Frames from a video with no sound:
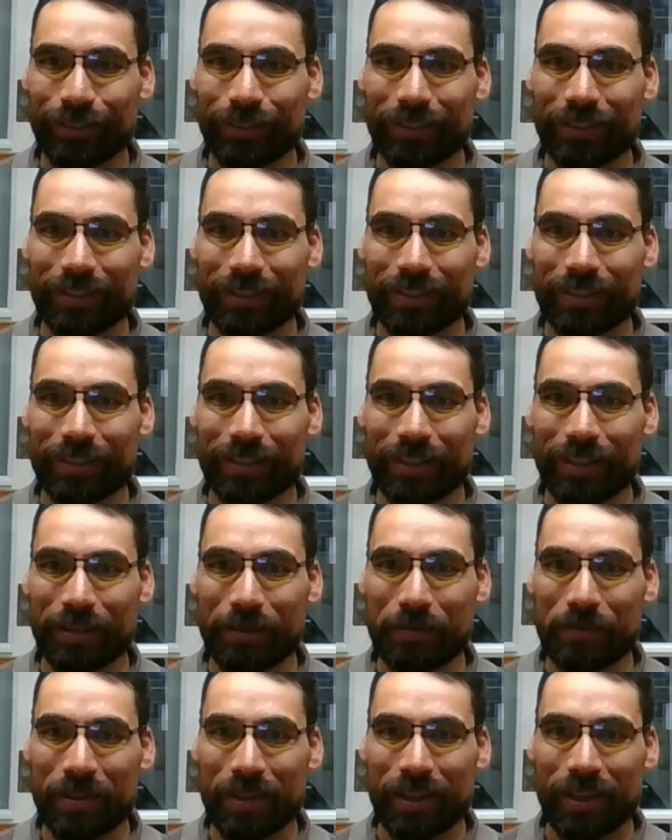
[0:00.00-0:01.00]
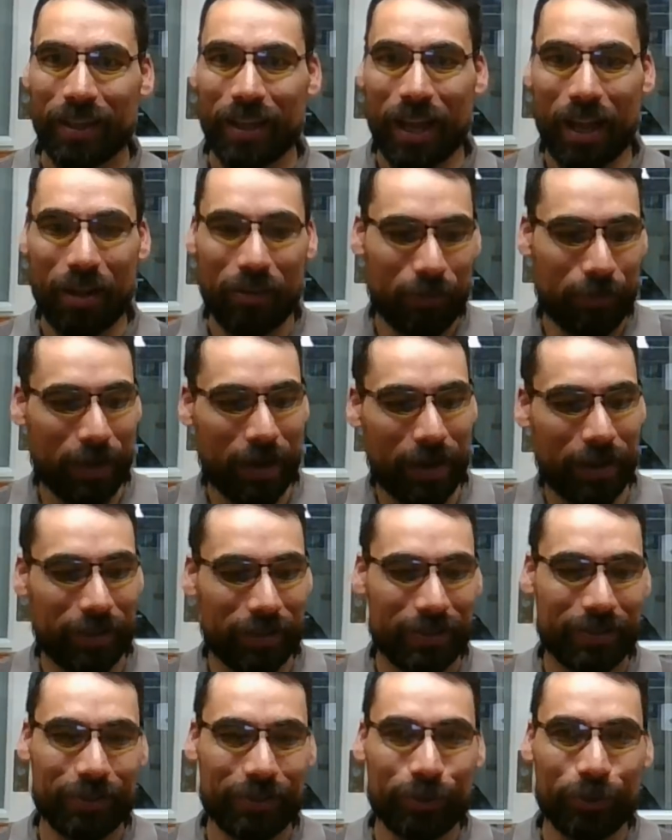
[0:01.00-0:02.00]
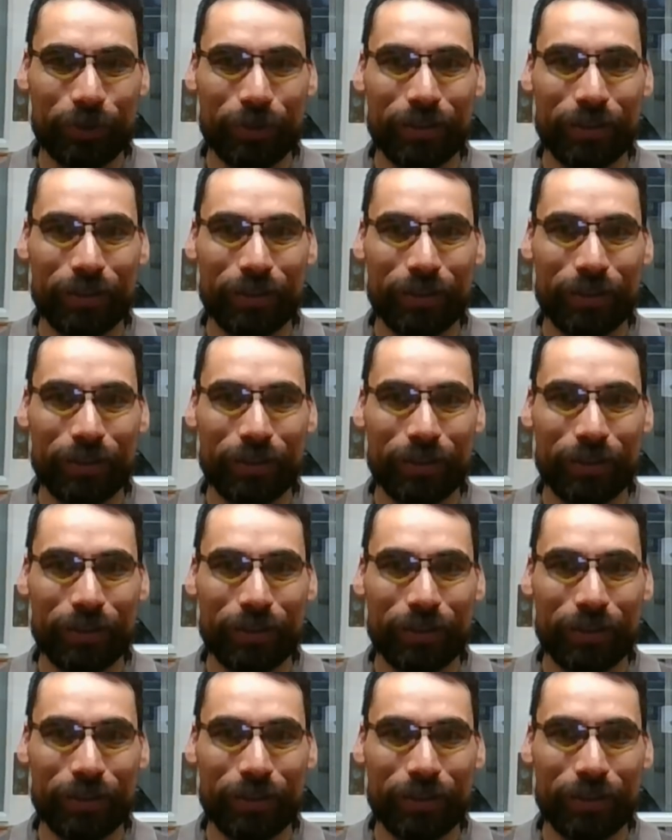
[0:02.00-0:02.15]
Legion, yeah. I will paste all